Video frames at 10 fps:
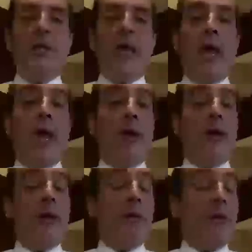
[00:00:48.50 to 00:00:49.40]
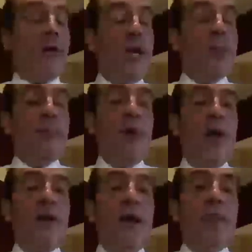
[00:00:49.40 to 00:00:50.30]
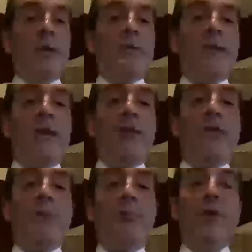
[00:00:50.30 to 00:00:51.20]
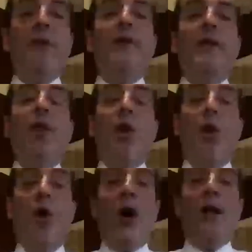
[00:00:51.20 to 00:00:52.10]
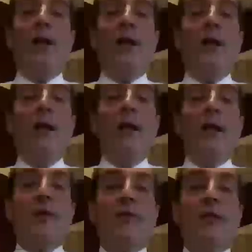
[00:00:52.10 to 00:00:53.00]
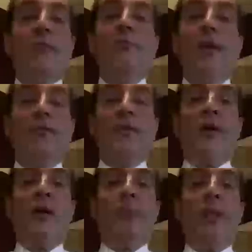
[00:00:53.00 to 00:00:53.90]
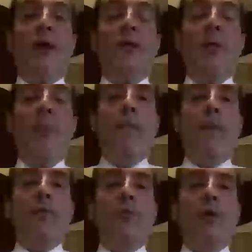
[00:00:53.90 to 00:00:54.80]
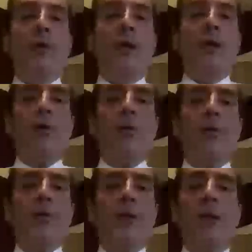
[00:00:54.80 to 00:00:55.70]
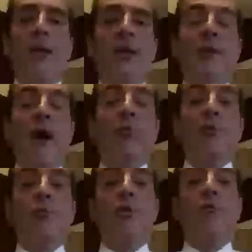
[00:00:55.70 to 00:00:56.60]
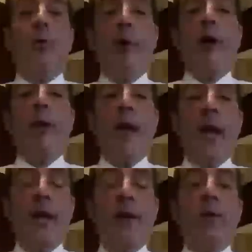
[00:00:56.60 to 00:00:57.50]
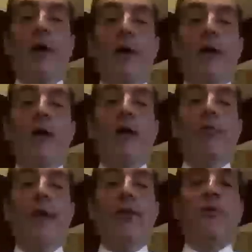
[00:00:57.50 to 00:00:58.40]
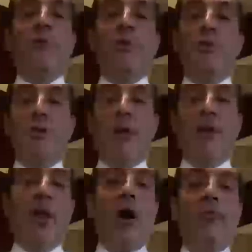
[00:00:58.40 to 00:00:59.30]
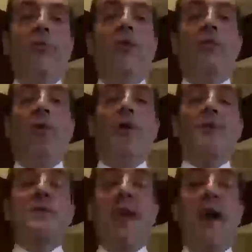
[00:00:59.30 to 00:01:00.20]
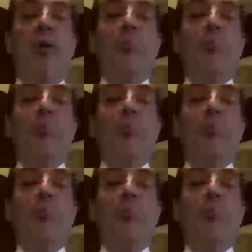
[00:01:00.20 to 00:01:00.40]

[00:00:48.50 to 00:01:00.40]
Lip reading: And keep in mind, that means they live completely on the skin flakes, not our blood, so they only eat that which we're throwing away anyway, flakes that we shed off of our scalp.